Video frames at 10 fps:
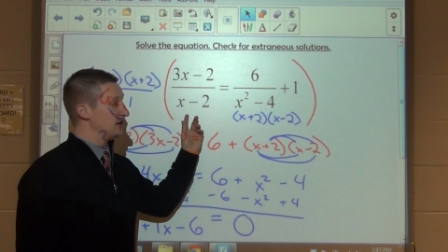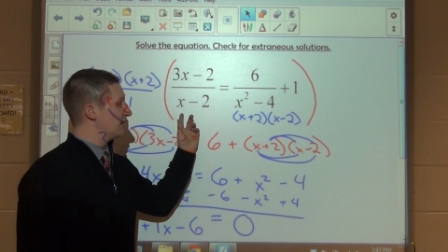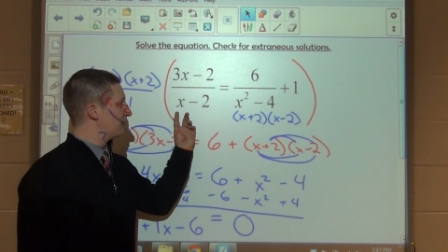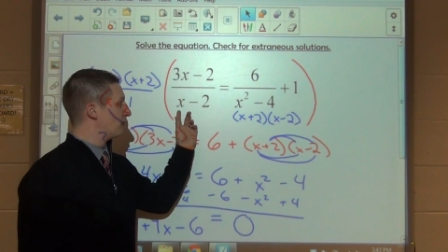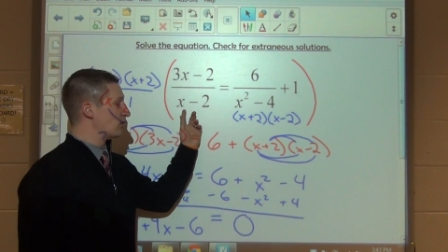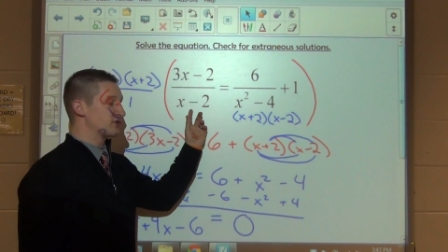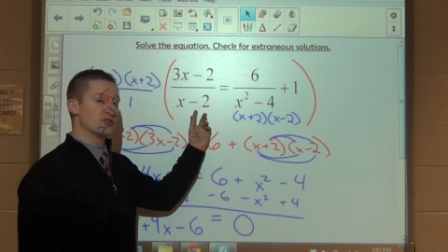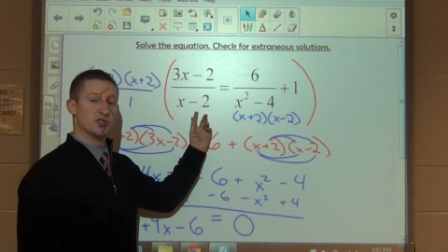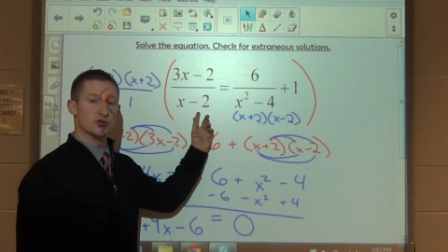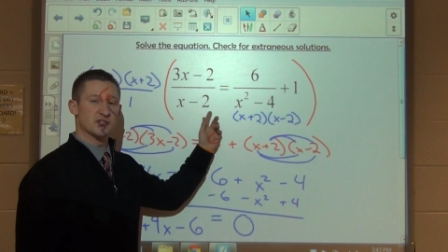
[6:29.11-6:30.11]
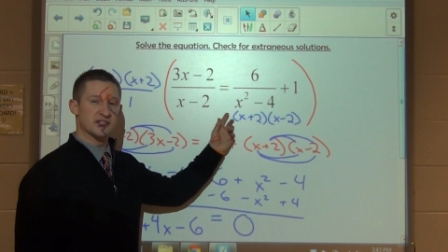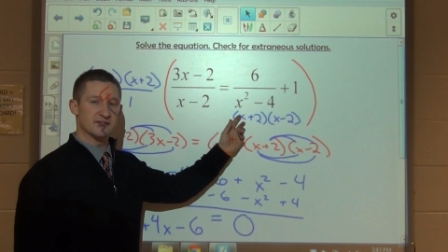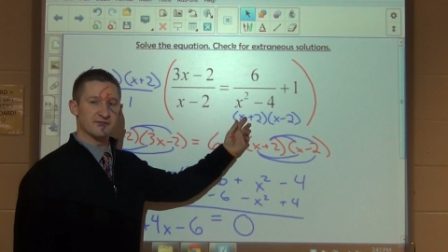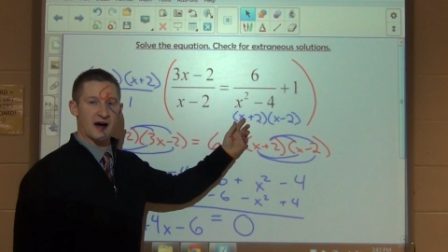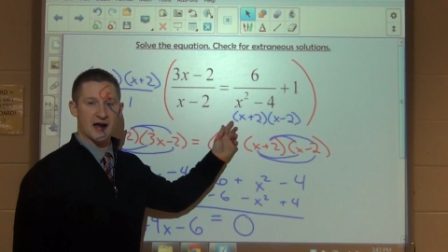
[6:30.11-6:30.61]
it forces you to
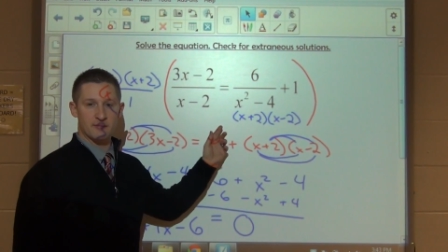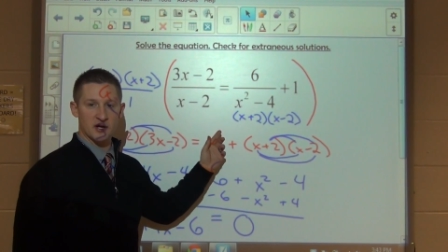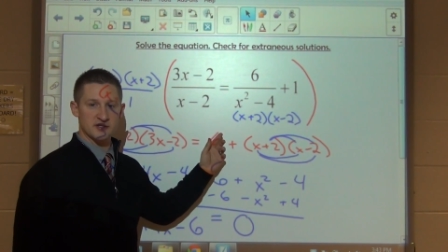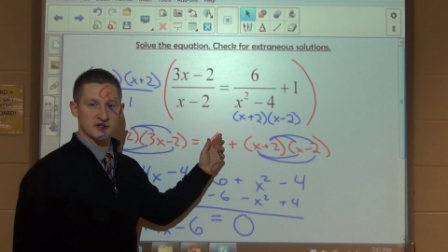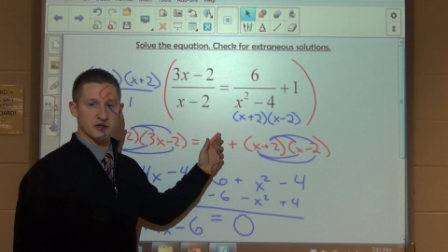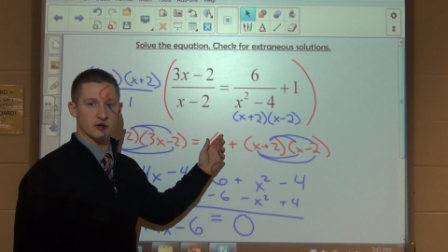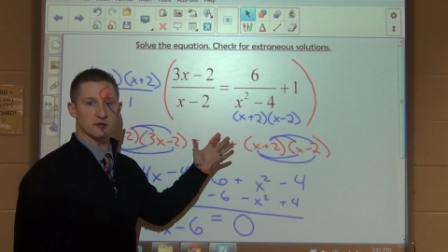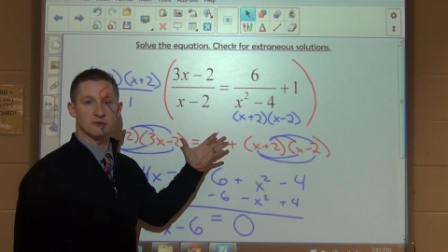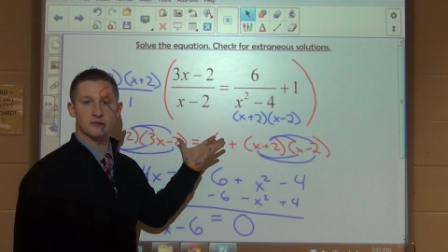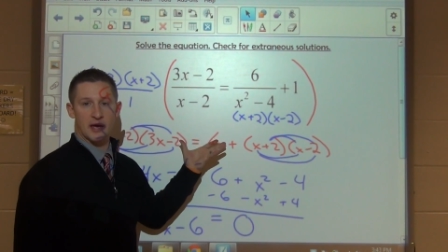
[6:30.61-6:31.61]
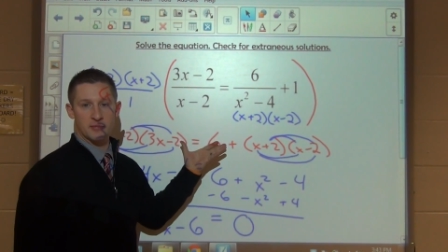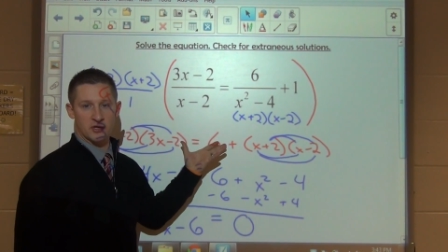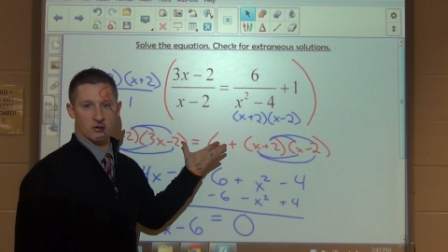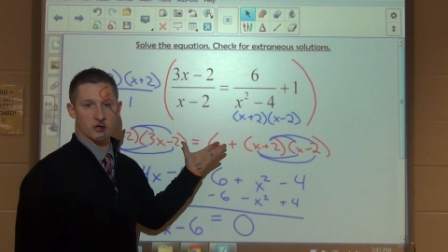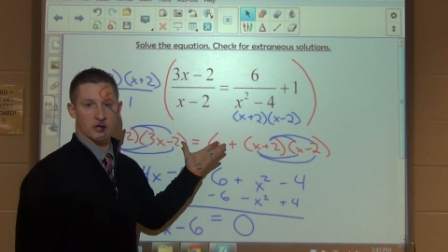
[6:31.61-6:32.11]
divide by 0. That'd be
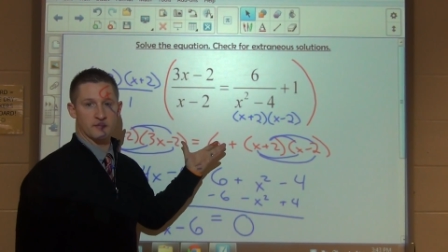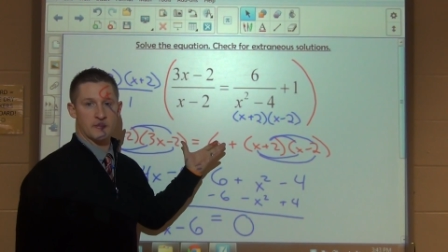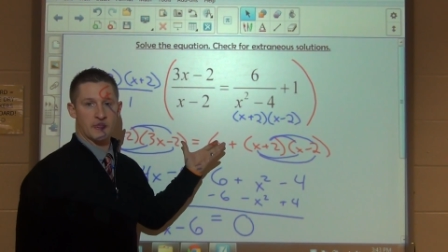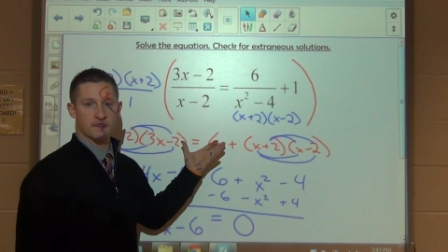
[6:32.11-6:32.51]
no good.